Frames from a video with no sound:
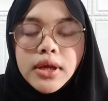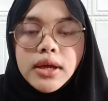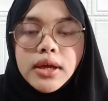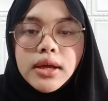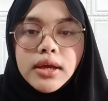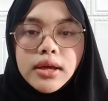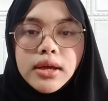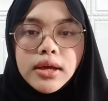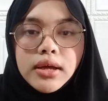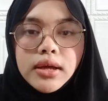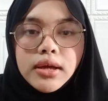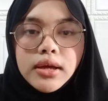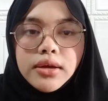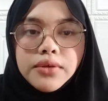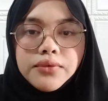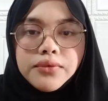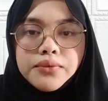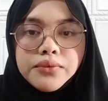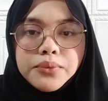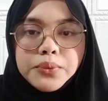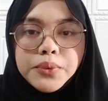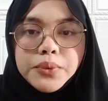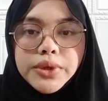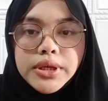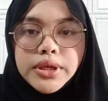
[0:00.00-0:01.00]

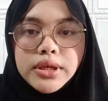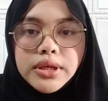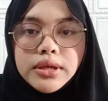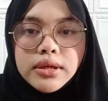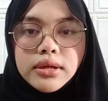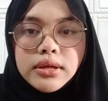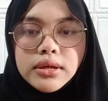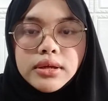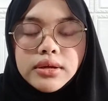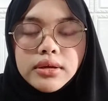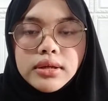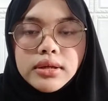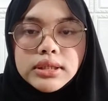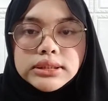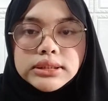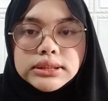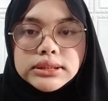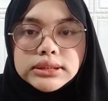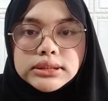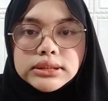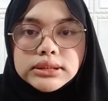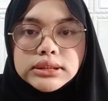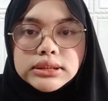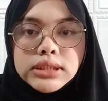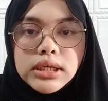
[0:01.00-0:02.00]
and we
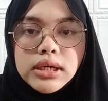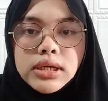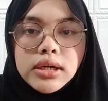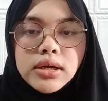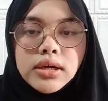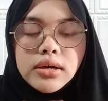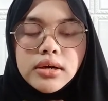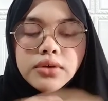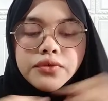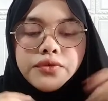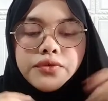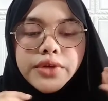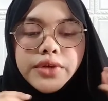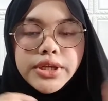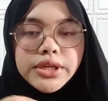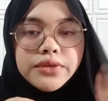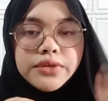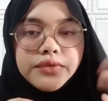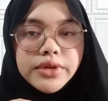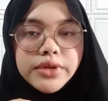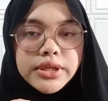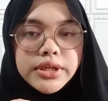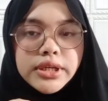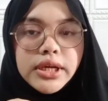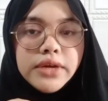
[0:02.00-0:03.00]
just read the
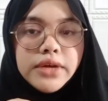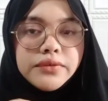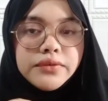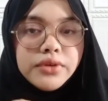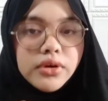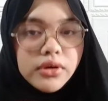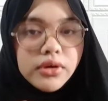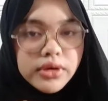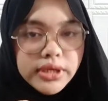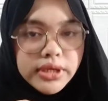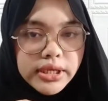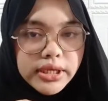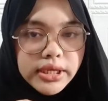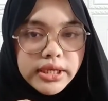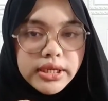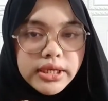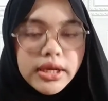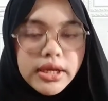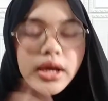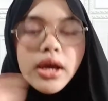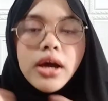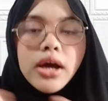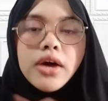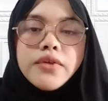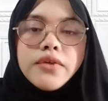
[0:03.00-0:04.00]
reading and recorded it.
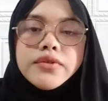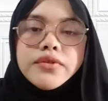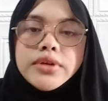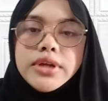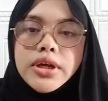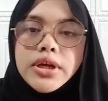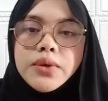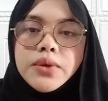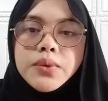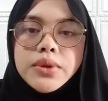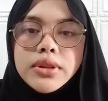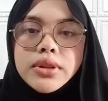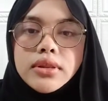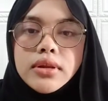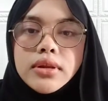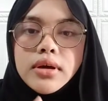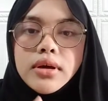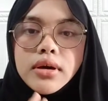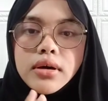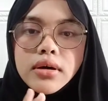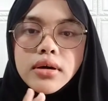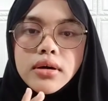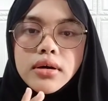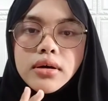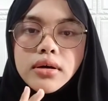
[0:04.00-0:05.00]
After that,
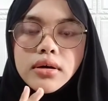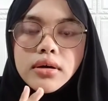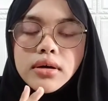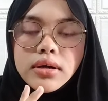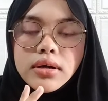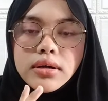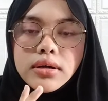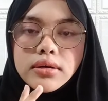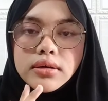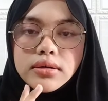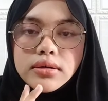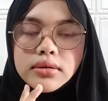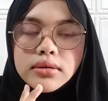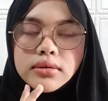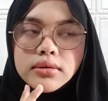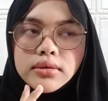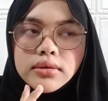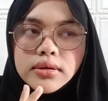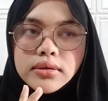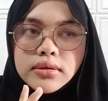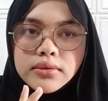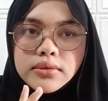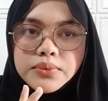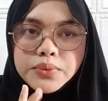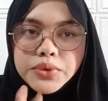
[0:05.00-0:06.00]

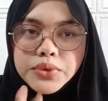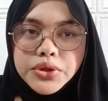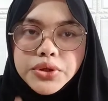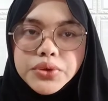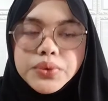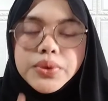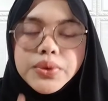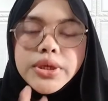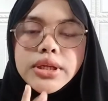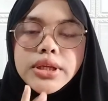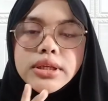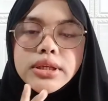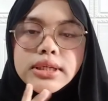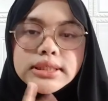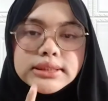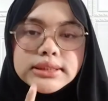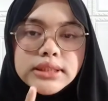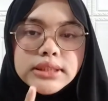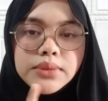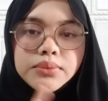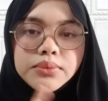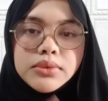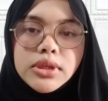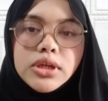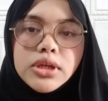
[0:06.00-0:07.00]
we do it the
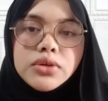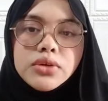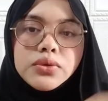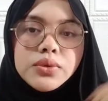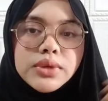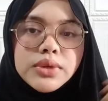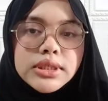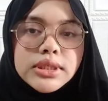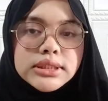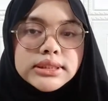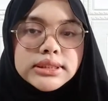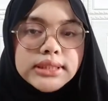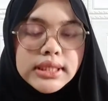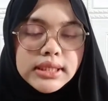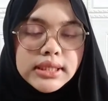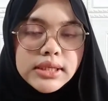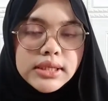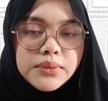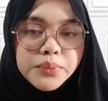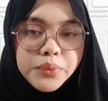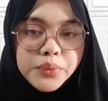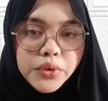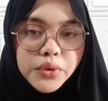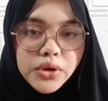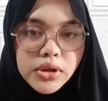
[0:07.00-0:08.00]
same thing to the
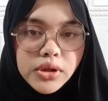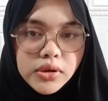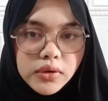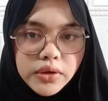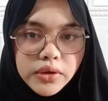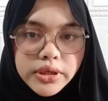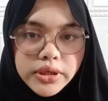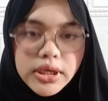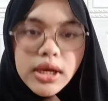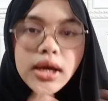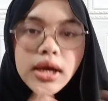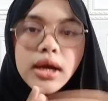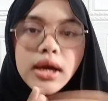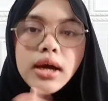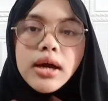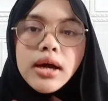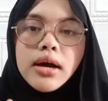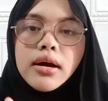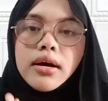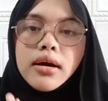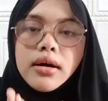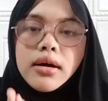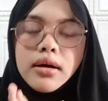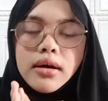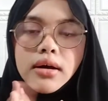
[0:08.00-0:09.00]
second point load.
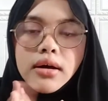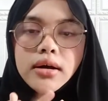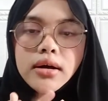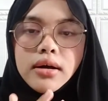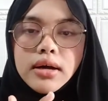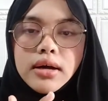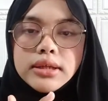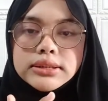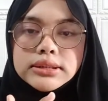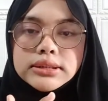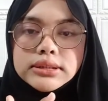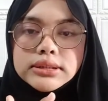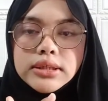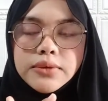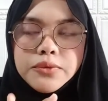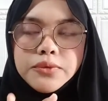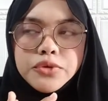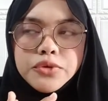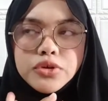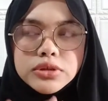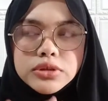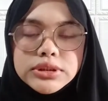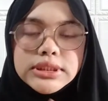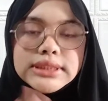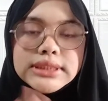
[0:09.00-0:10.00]

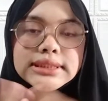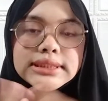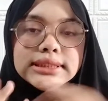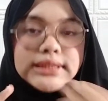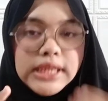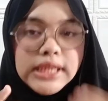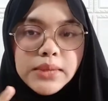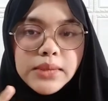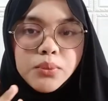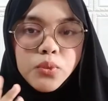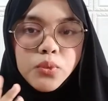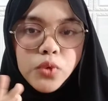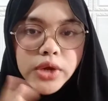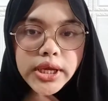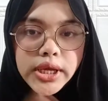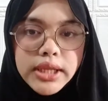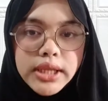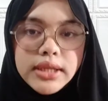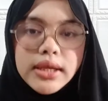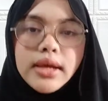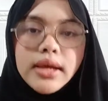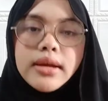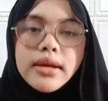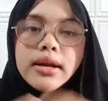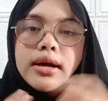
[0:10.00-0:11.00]
Use the same weight
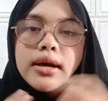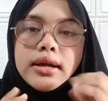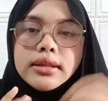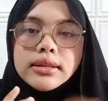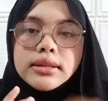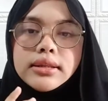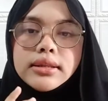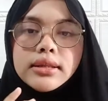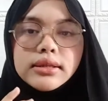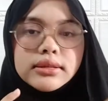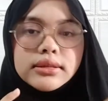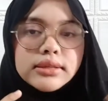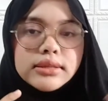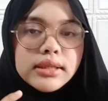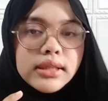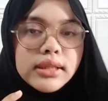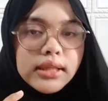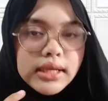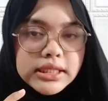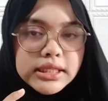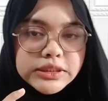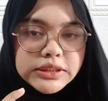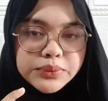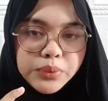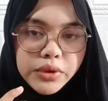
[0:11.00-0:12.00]
and until the
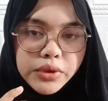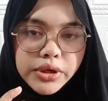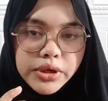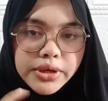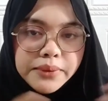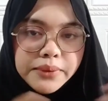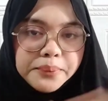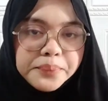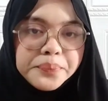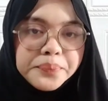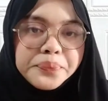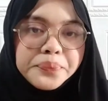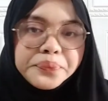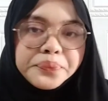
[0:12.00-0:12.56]
last point.